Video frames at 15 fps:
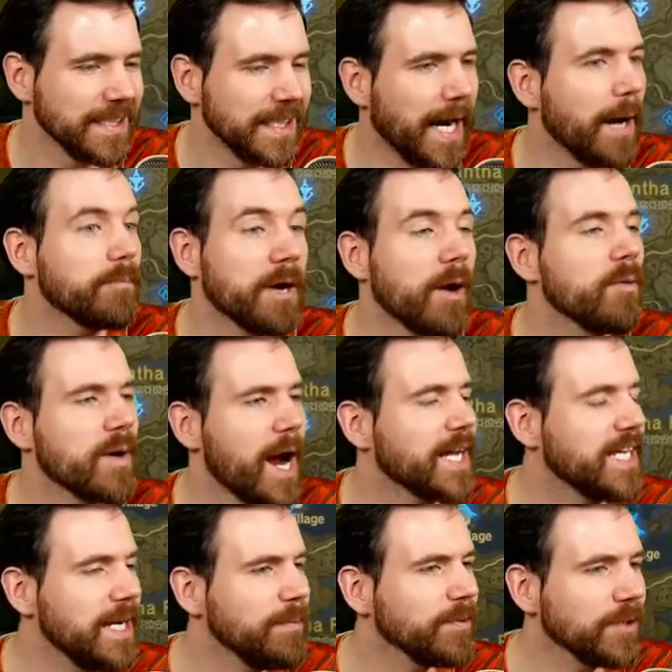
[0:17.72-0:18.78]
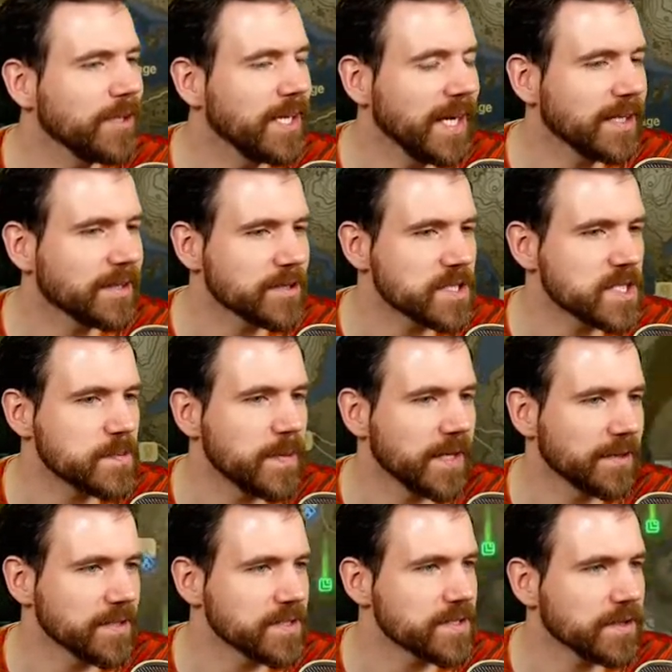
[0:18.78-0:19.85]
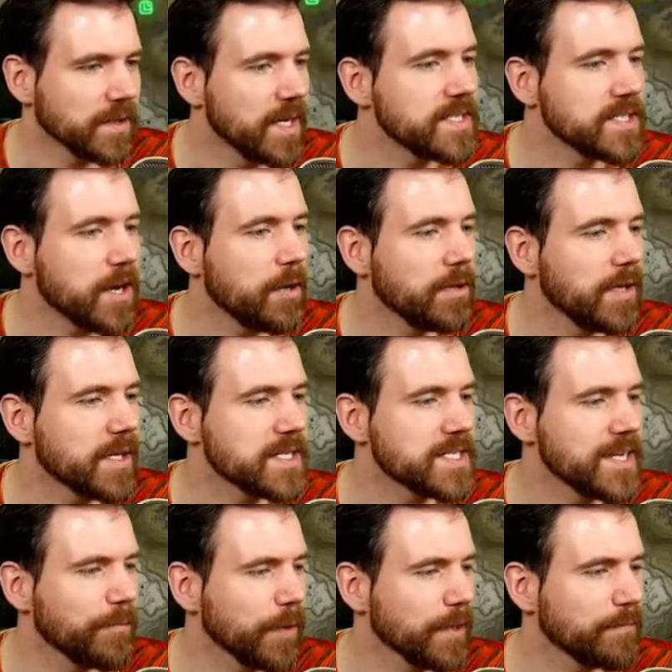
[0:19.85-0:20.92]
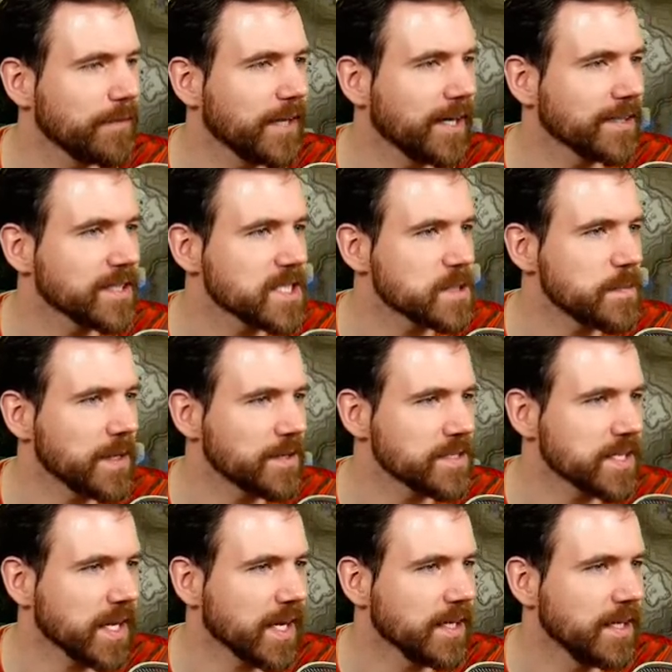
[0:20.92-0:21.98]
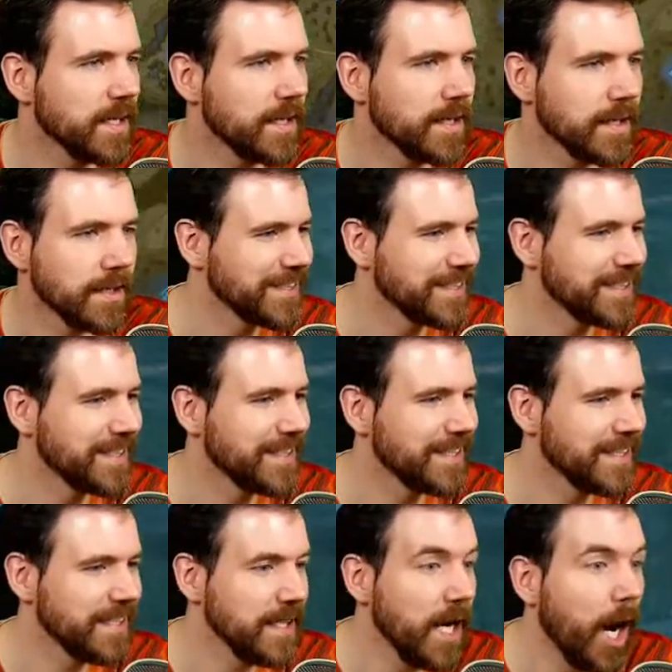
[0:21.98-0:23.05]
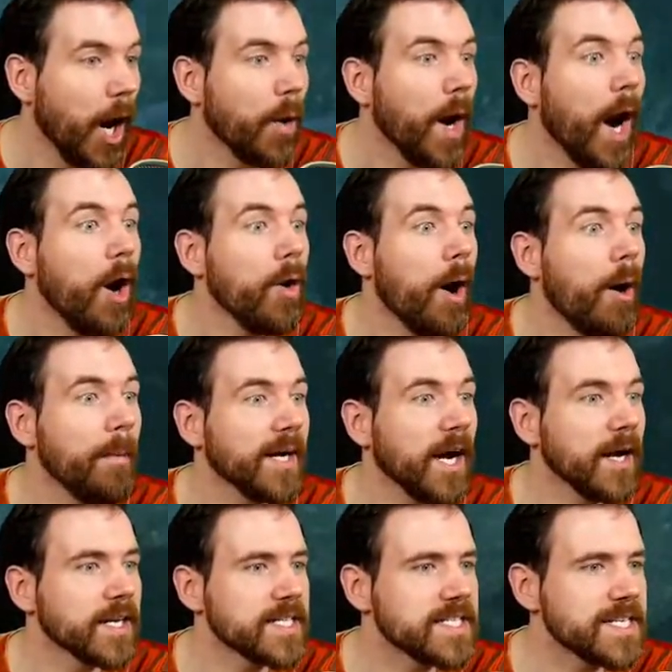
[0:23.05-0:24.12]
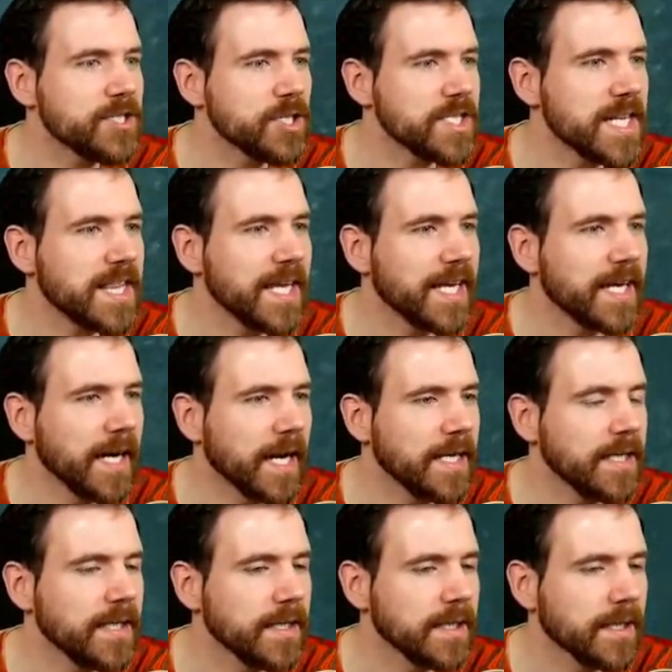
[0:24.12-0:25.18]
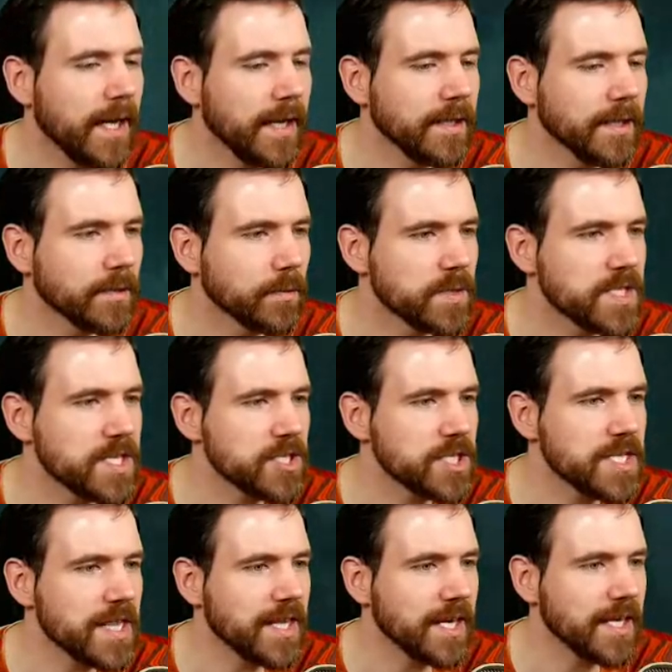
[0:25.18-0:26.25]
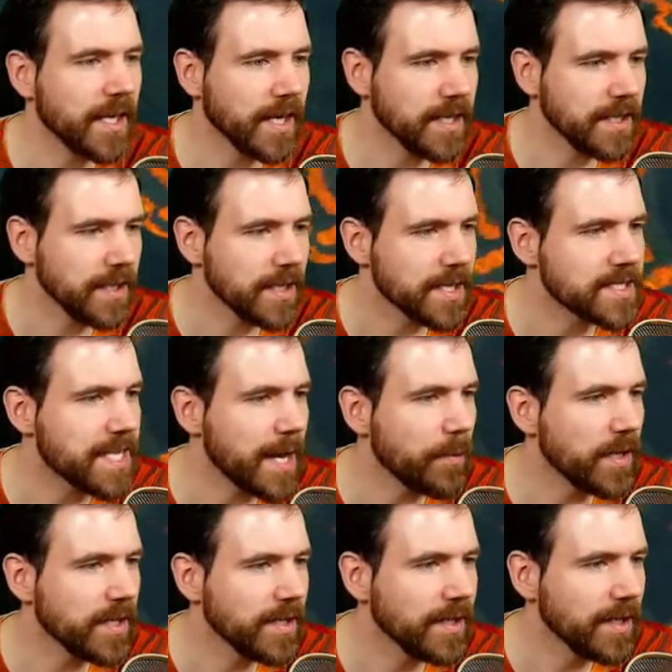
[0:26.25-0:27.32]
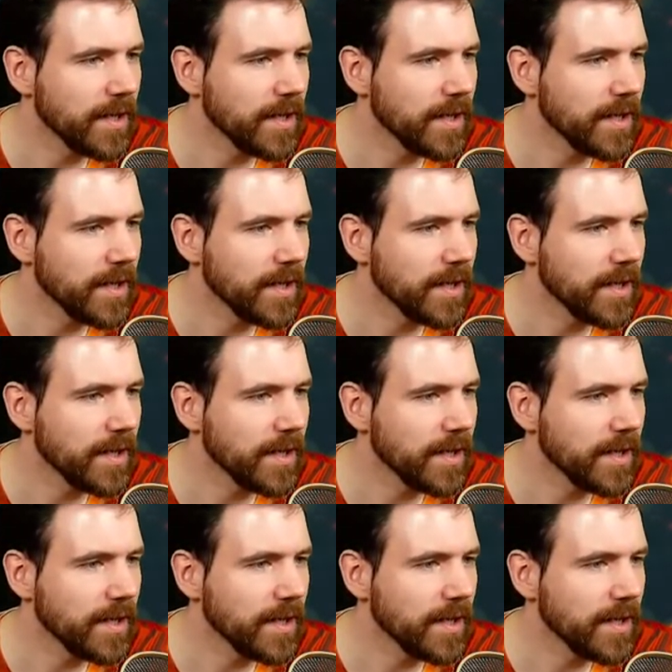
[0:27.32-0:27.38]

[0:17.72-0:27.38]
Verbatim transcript: I, I, keep looking at those spears. Let's go look and see if we can figure out the spears again. Oh, oh, oh my god, is this just a thing at night? Hang on, was this just a thing at night? Is that what...